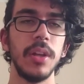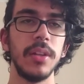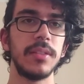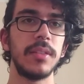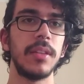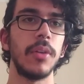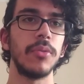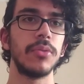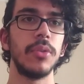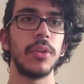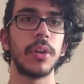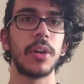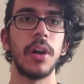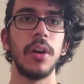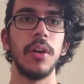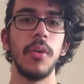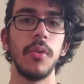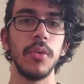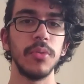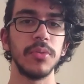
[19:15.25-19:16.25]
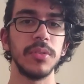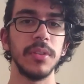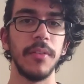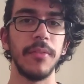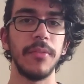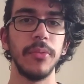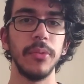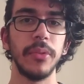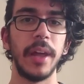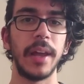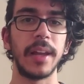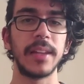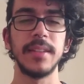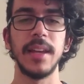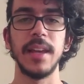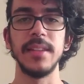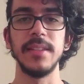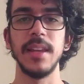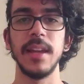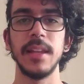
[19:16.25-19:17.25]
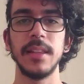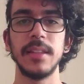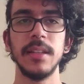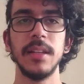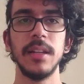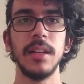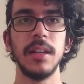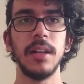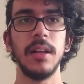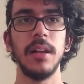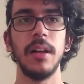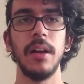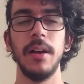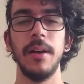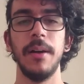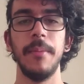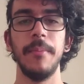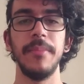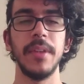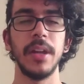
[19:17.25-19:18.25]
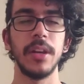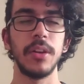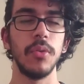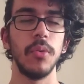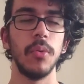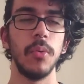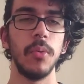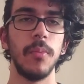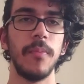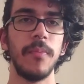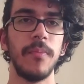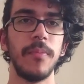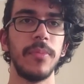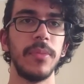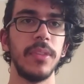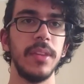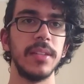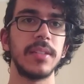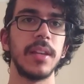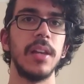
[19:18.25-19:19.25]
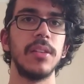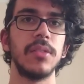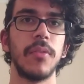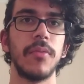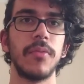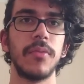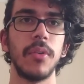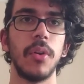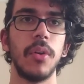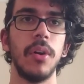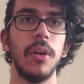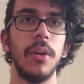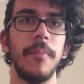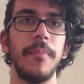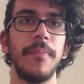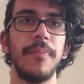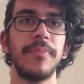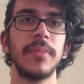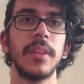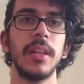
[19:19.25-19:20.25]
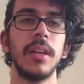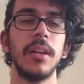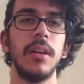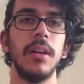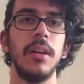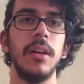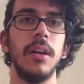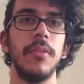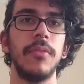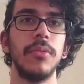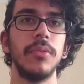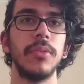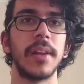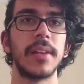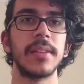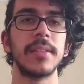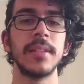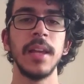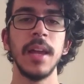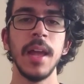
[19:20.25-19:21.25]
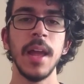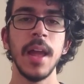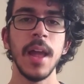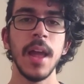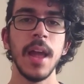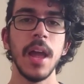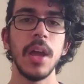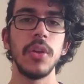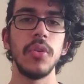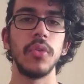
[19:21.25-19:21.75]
tell to the kernel using a Futex size 8 that the size of your Futex.